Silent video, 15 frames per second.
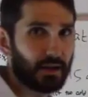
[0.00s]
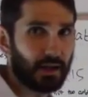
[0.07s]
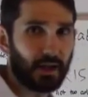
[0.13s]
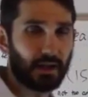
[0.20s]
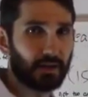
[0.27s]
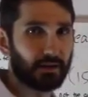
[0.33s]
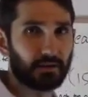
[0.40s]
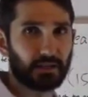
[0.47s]

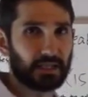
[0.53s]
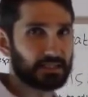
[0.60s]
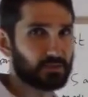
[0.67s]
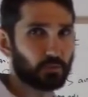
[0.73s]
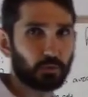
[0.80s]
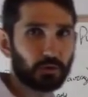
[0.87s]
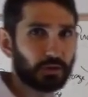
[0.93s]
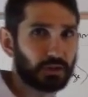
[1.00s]
uh, it's a
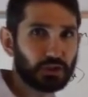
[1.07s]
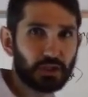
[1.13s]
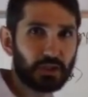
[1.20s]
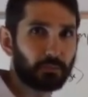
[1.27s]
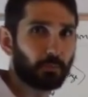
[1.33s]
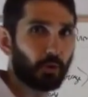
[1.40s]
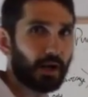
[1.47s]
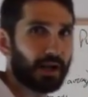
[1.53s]
really
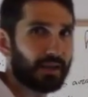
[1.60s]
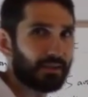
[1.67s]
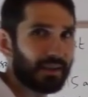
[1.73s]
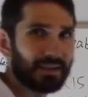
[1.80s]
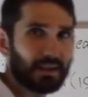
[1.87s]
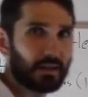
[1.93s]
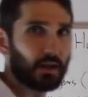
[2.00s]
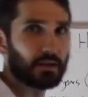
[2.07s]
cheap brand. They
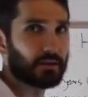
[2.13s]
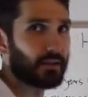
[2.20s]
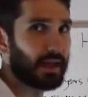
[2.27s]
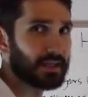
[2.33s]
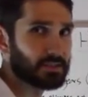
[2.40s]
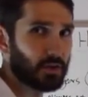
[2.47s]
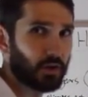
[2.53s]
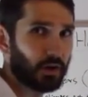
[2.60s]
tend not to
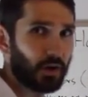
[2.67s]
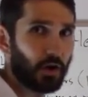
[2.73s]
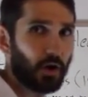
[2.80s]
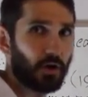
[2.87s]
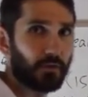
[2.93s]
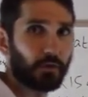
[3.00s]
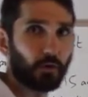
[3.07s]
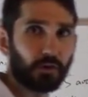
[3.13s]
last long at
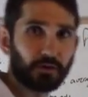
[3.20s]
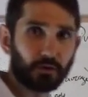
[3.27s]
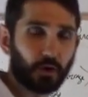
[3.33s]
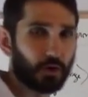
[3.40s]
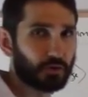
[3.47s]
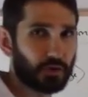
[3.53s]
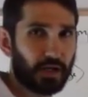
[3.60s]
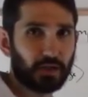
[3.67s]
all. The
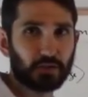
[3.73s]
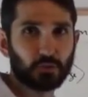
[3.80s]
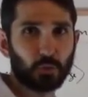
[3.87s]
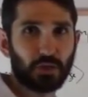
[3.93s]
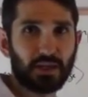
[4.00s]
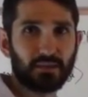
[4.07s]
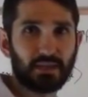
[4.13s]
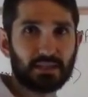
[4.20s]
contractors will
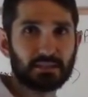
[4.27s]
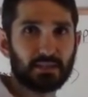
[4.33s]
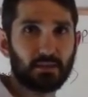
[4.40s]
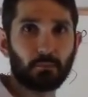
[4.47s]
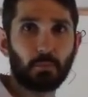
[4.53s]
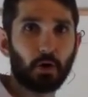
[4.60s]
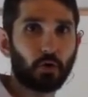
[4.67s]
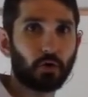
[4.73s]
get these in the
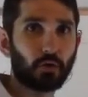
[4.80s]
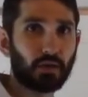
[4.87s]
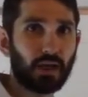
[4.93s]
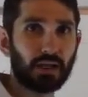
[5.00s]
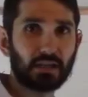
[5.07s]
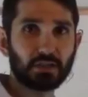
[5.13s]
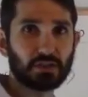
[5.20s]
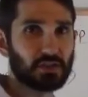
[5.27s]
bulk
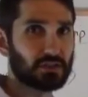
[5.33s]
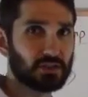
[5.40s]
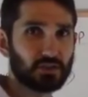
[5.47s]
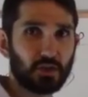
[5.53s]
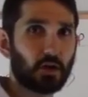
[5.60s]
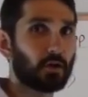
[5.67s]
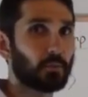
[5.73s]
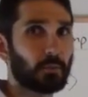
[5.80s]
and just
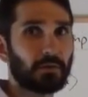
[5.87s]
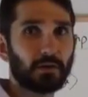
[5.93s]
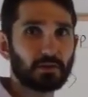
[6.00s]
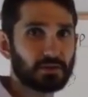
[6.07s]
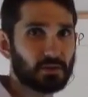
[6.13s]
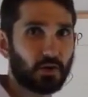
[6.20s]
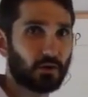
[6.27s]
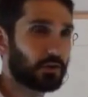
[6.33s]
install them when they're
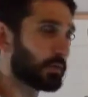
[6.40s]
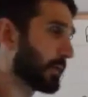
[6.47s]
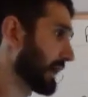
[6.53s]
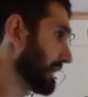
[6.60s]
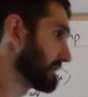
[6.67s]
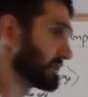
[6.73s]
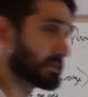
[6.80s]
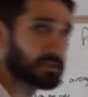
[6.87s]
installing new
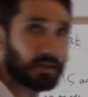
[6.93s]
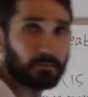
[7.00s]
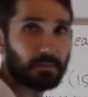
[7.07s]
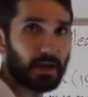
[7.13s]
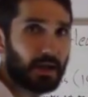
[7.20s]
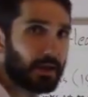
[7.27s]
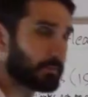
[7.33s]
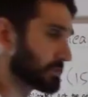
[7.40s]
houses
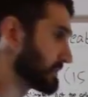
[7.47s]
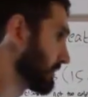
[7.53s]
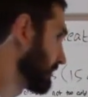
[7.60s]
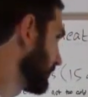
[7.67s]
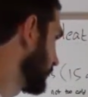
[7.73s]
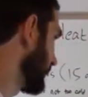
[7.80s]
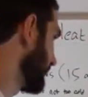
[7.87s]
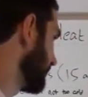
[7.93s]
sometimes. So
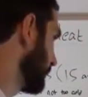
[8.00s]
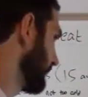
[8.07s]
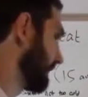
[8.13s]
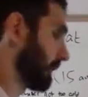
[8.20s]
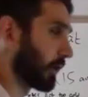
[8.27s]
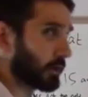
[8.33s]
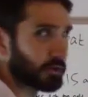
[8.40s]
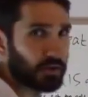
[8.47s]
you want to avoid
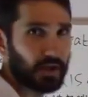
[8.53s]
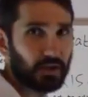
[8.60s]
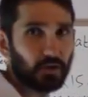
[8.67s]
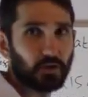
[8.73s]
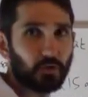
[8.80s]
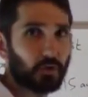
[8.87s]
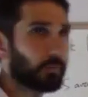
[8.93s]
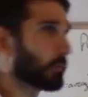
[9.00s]
the contractor
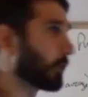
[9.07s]
unit